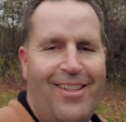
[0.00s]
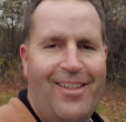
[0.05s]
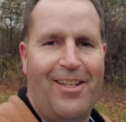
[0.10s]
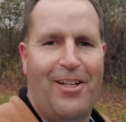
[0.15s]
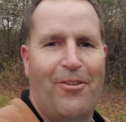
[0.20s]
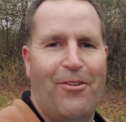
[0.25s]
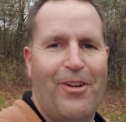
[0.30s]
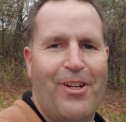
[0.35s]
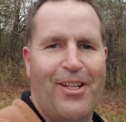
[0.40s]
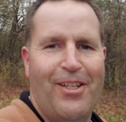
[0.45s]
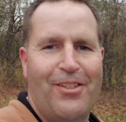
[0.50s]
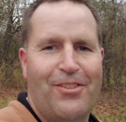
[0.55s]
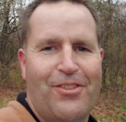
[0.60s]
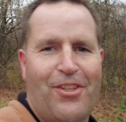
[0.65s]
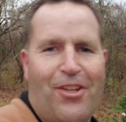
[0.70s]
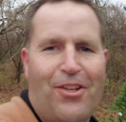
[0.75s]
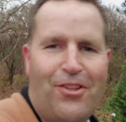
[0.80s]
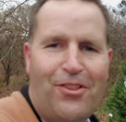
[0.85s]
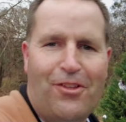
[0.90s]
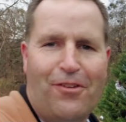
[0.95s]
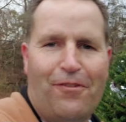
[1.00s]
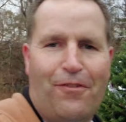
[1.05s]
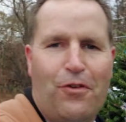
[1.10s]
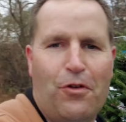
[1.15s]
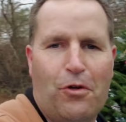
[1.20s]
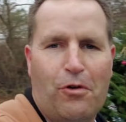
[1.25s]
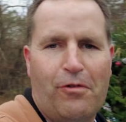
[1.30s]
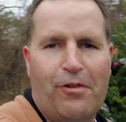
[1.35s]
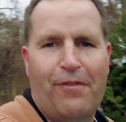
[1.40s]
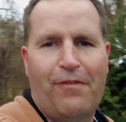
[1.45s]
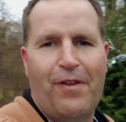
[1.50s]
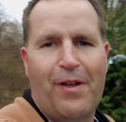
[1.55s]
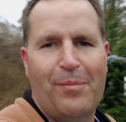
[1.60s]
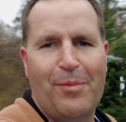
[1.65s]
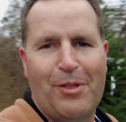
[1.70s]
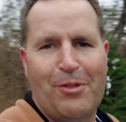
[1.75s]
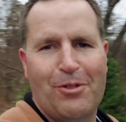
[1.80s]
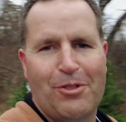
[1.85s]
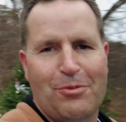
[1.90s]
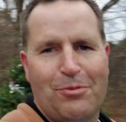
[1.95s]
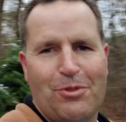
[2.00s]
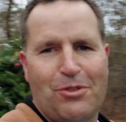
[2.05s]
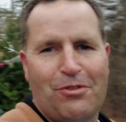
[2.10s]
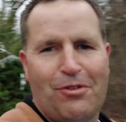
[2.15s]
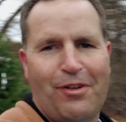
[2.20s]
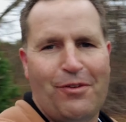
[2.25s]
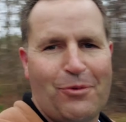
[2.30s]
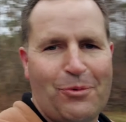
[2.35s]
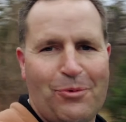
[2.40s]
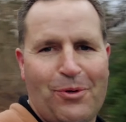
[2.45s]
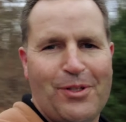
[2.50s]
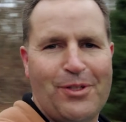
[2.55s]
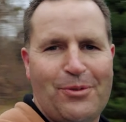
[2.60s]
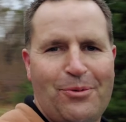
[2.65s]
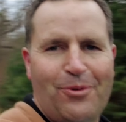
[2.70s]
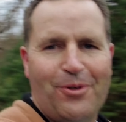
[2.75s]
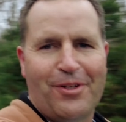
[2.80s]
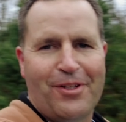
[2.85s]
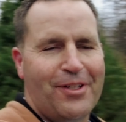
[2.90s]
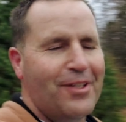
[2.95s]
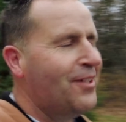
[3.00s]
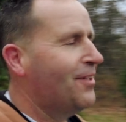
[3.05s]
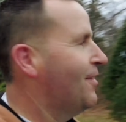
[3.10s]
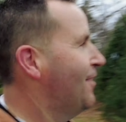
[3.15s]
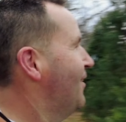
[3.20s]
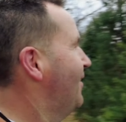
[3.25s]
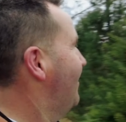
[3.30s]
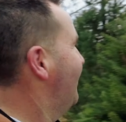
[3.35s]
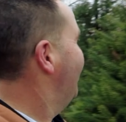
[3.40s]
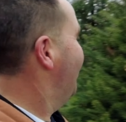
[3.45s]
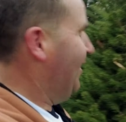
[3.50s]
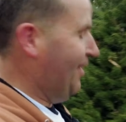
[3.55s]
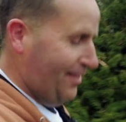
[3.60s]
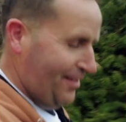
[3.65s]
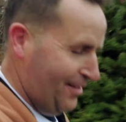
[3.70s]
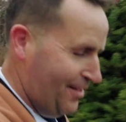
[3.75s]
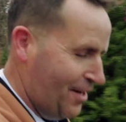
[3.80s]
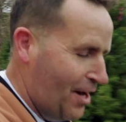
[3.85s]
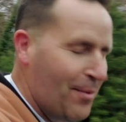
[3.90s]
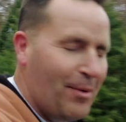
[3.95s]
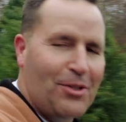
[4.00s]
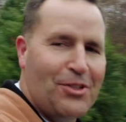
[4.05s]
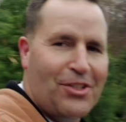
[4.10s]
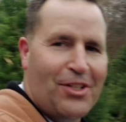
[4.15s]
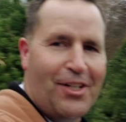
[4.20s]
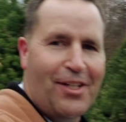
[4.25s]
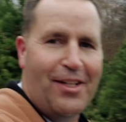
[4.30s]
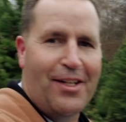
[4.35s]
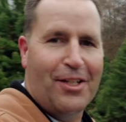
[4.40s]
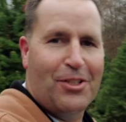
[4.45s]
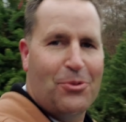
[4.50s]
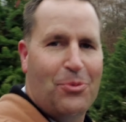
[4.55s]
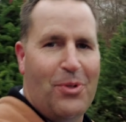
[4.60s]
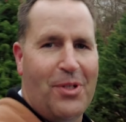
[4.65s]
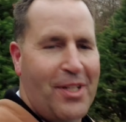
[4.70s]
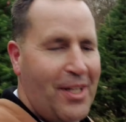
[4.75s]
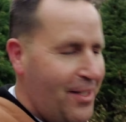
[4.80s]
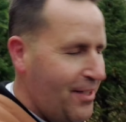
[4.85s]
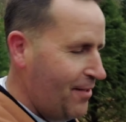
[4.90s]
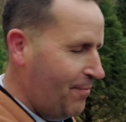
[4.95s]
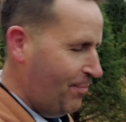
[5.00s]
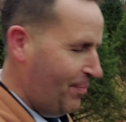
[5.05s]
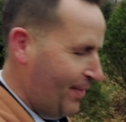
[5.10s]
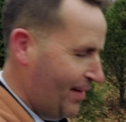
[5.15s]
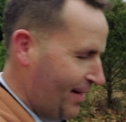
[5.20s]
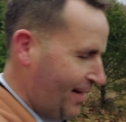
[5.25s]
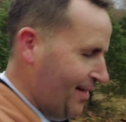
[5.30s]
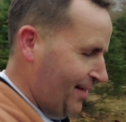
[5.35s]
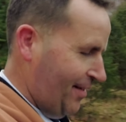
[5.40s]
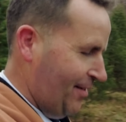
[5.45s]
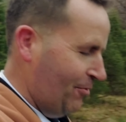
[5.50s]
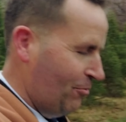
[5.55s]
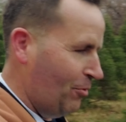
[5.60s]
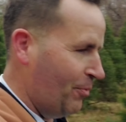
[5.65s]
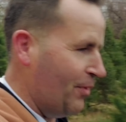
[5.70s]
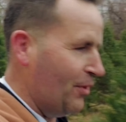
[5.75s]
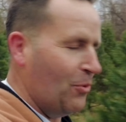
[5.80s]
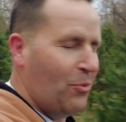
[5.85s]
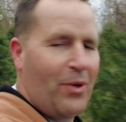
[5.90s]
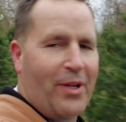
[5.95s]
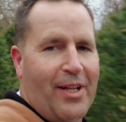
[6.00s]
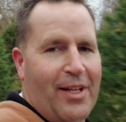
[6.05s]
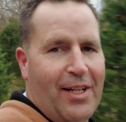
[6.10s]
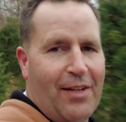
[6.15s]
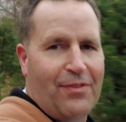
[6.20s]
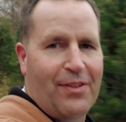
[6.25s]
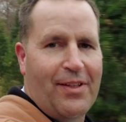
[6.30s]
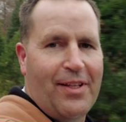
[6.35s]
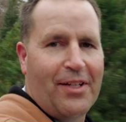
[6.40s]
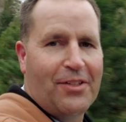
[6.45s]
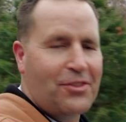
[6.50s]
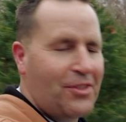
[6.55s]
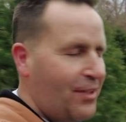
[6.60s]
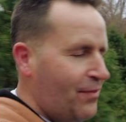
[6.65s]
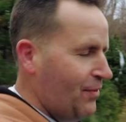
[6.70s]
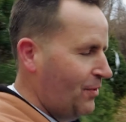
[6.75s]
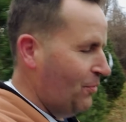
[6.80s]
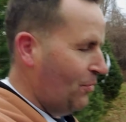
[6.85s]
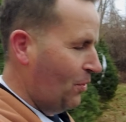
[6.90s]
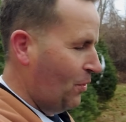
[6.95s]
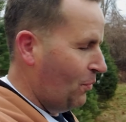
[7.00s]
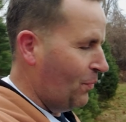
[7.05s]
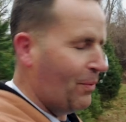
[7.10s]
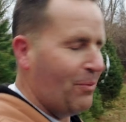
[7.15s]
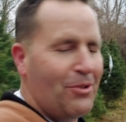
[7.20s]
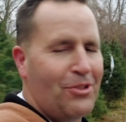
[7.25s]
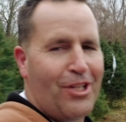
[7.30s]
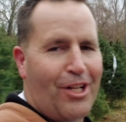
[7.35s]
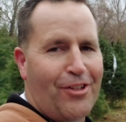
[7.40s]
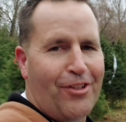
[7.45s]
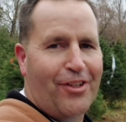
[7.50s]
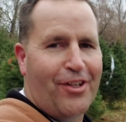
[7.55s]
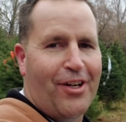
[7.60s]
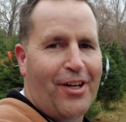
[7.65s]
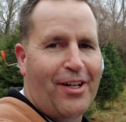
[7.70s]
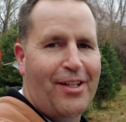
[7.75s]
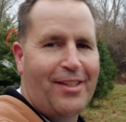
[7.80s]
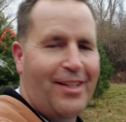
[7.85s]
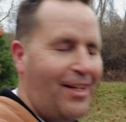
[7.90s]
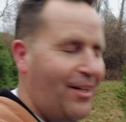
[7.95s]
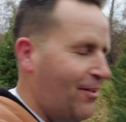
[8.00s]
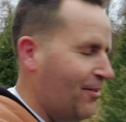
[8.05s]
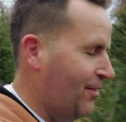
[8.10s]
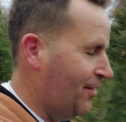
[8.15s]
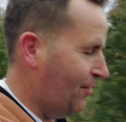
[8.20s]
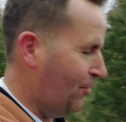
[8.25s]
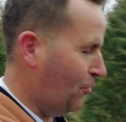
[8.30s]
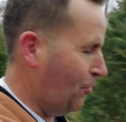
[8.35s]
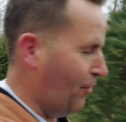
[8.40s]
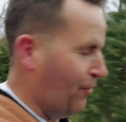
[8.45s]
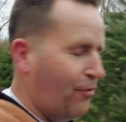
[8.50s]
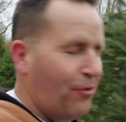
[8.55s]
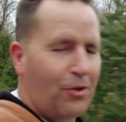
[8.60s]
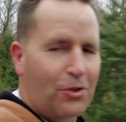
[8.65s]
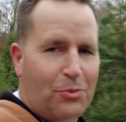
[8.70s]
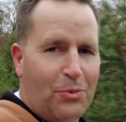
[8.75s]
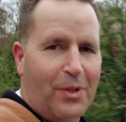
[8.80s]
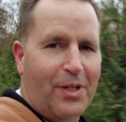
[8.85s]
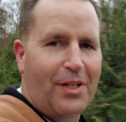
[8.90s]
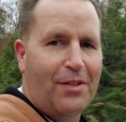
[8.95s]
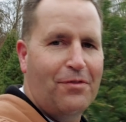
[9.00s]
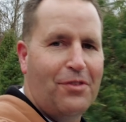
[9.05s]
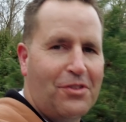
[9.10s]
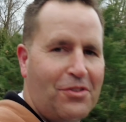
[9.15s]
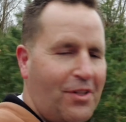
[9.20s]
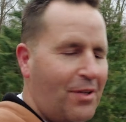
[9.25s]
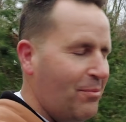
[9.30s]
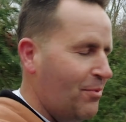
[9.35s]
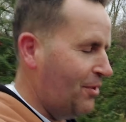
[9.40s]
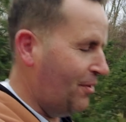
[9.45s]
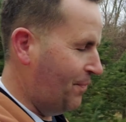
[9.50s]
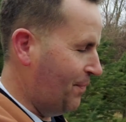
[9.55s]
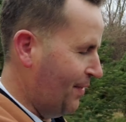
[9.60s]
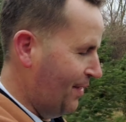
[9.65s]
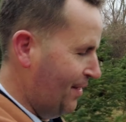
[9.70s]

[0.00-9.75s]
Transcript: There it is, the Fiore family Christmas tree of 2020. I'm excited. Next weekend will be the weekend after Thanksgiving when we generally cut it down, or the first weekend of December.